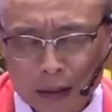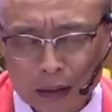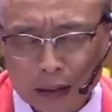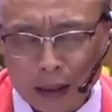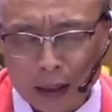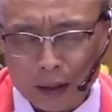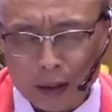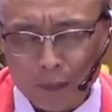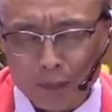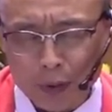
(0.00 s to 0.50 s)

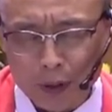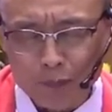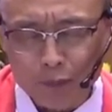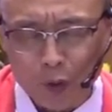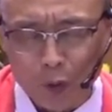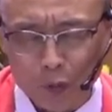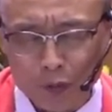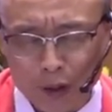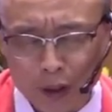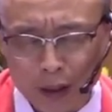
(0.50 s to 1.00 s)
And
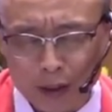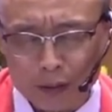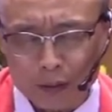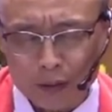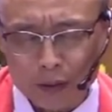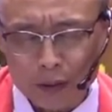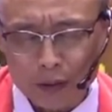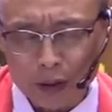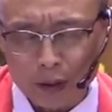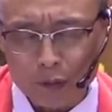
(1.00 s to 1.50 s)
before
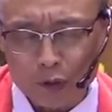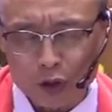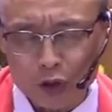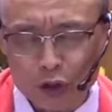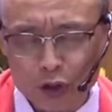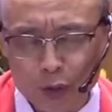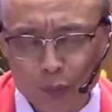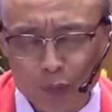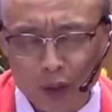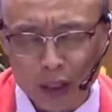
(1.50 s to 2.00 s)
that, there are
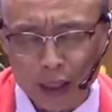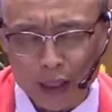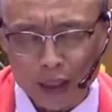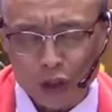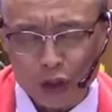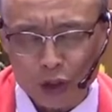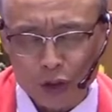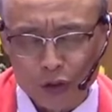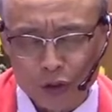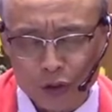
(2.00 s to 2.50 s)

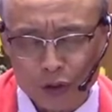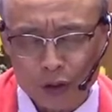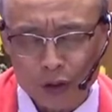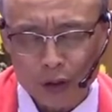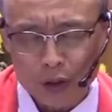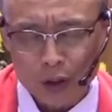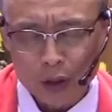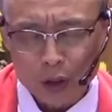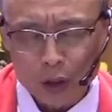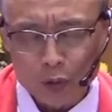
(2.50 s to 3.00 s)
tribulations
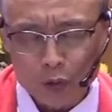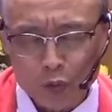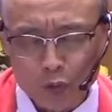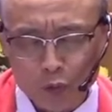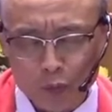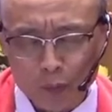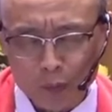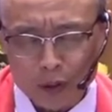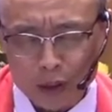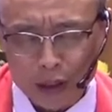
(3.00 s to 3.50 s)

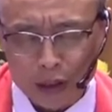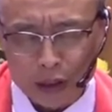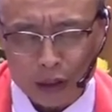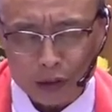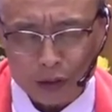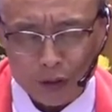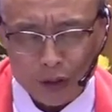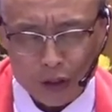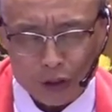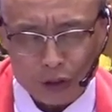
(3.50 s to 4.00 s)

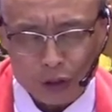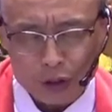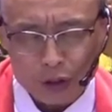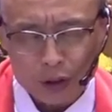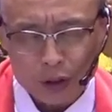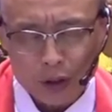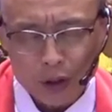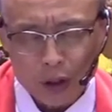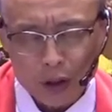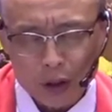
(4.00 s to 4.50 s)
increase.
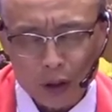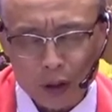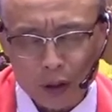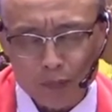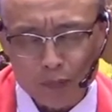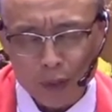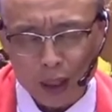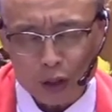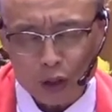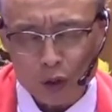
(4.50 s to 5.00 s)
The
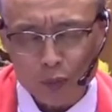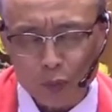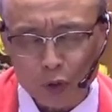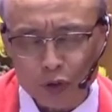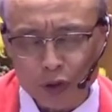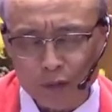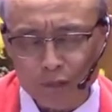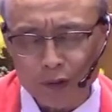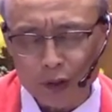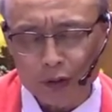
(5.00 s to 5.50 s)
much more
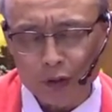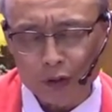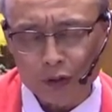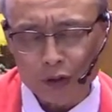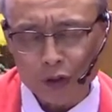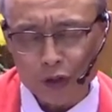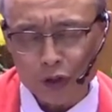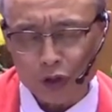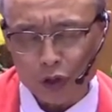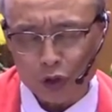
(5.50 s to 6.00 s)

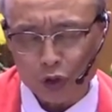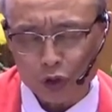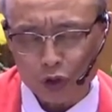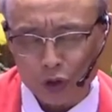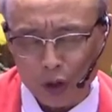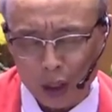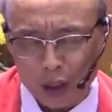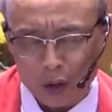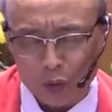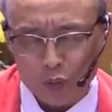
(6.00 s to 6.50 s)
difficulties and
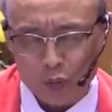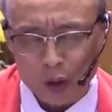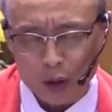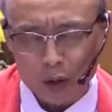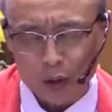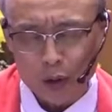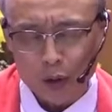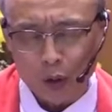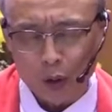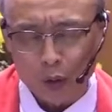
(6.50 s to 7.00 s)
trial will
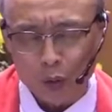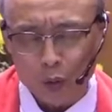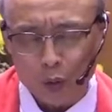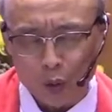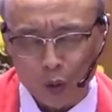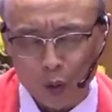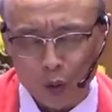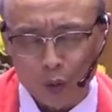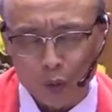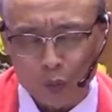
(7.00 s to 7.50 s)
go
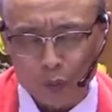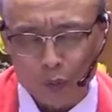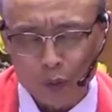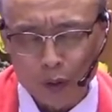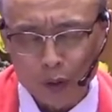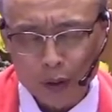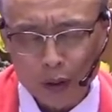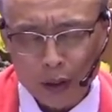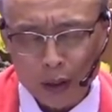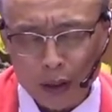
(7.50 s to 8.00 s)
on,
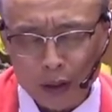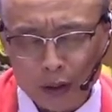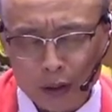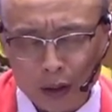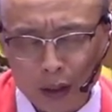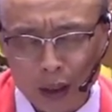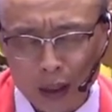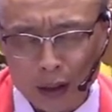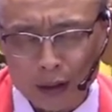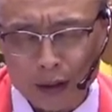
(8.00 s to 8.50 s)
and the
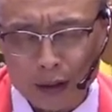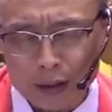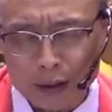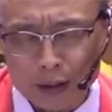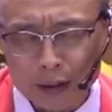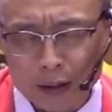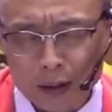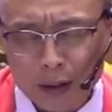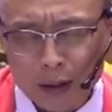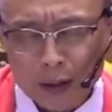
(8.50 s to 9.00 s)
harder.
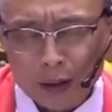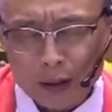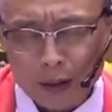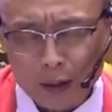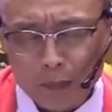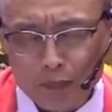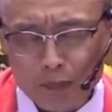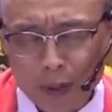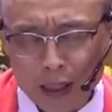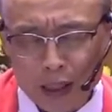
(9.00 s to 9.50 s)

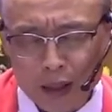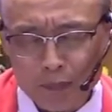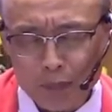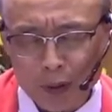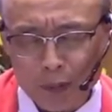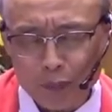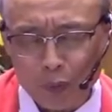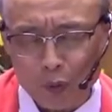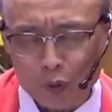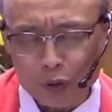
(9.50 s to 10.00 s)
The many
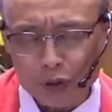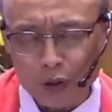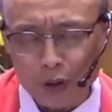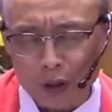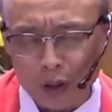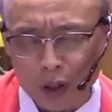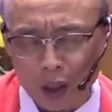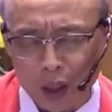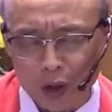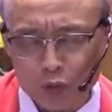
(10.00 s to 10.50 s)
people's their
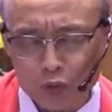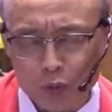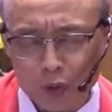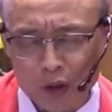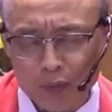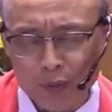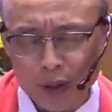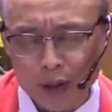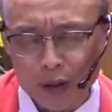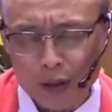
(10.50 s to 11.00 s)
heart
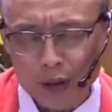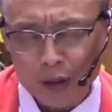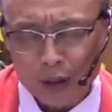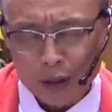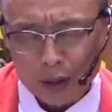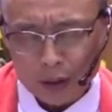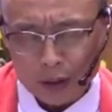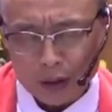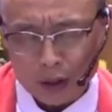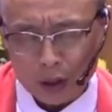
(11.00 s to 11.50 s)
will be
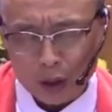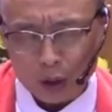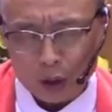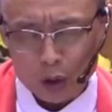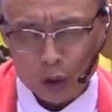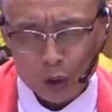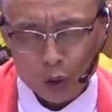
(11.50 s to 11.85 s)
the